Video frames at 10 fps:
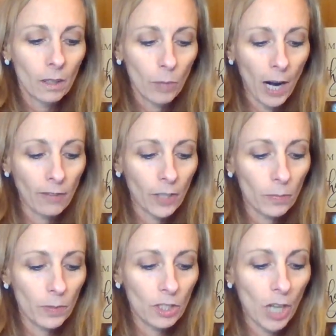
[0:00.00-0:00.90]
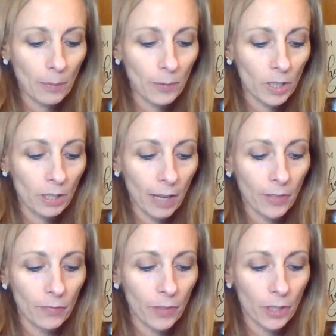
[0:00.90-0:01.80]
Proverbs chapter
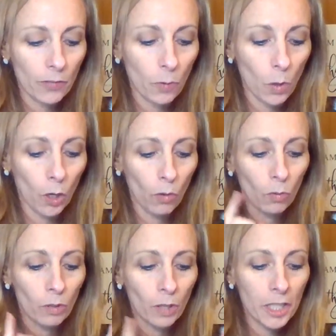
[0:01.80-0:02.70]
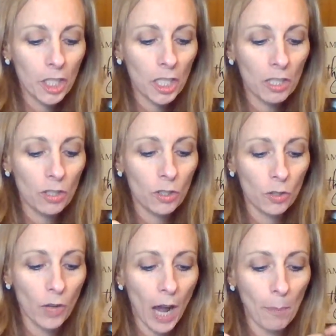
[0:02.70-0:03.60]
11, verse 4 Riches
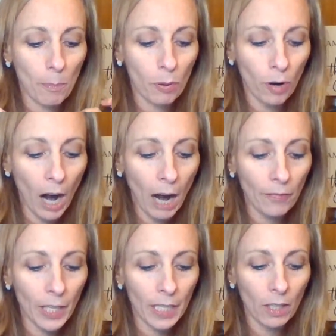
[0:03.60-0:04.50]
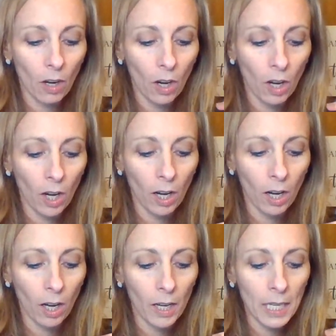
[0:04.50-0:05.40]
do not profit
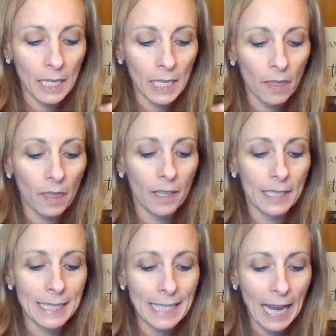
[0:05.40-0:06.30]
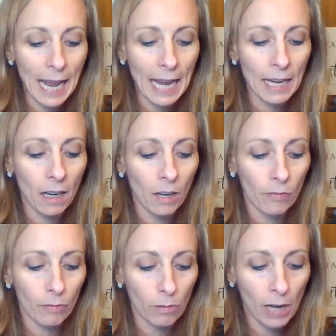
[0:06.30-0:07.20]
in the day
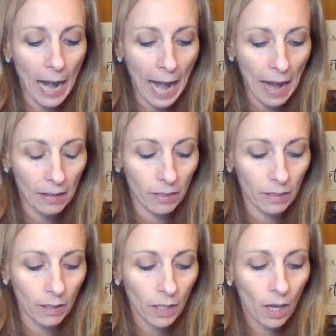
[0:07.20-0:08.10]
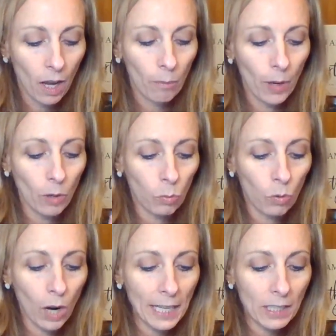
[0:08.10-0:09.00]
of wrath, but
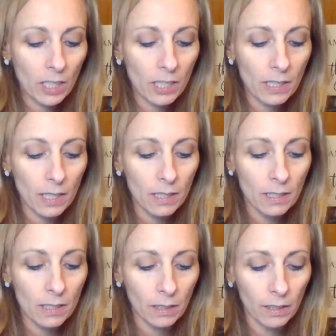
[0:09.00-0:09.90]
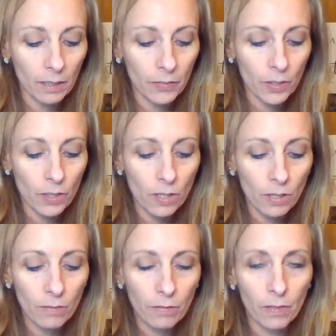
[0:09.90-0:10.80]
righteousness delivers
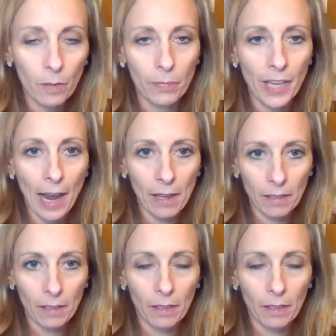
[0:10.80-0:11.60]
from death